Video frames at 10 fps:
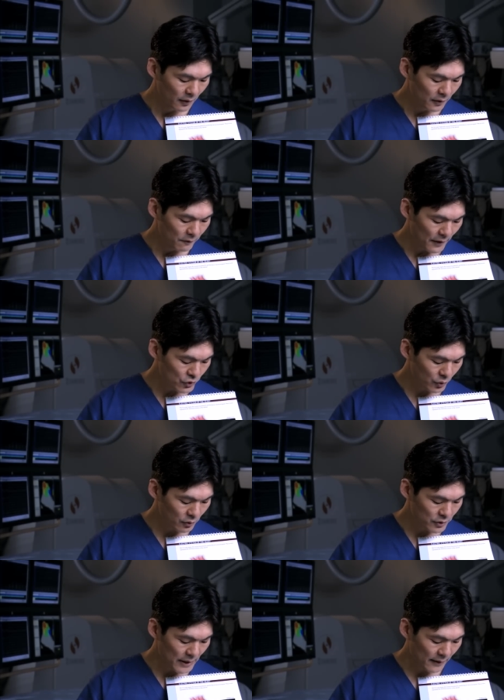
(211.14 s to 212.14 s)
The
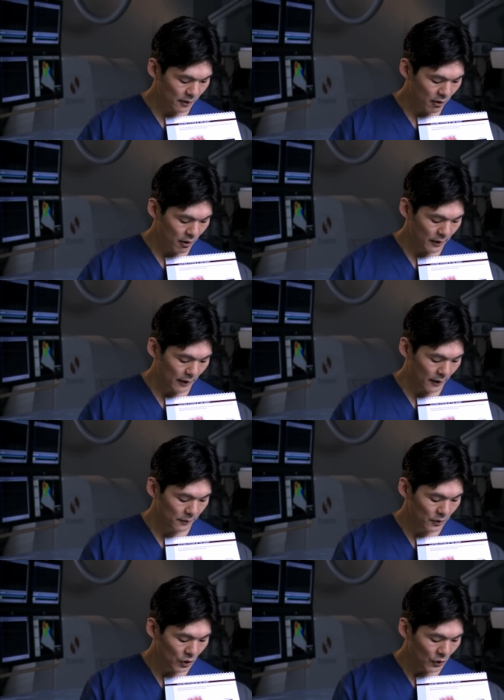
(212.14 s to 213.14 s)
ventricular tachycardia
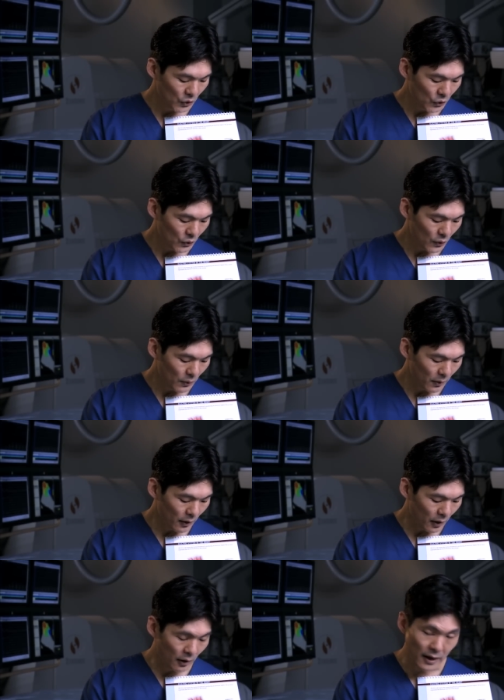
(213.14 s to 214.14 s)

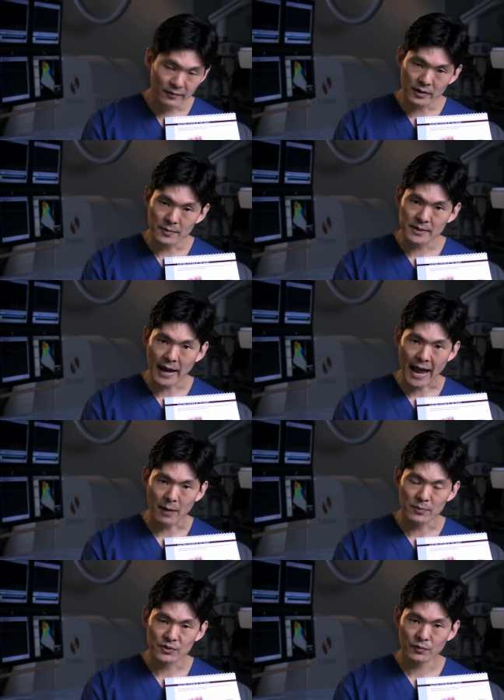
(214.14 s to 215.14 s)
a lot of times
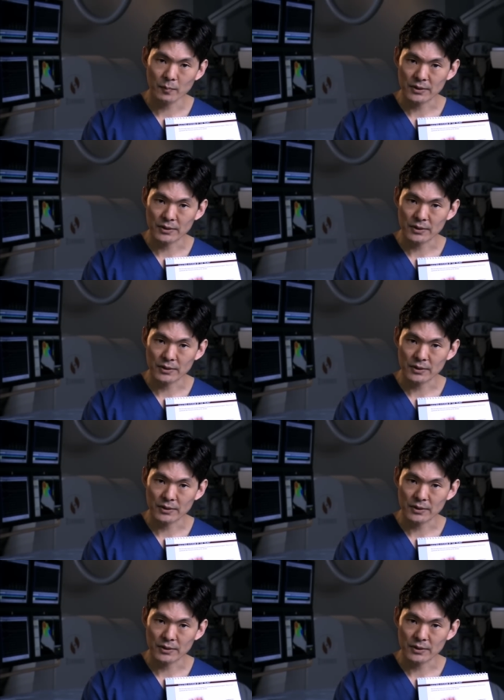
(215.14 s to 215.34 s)
happens from a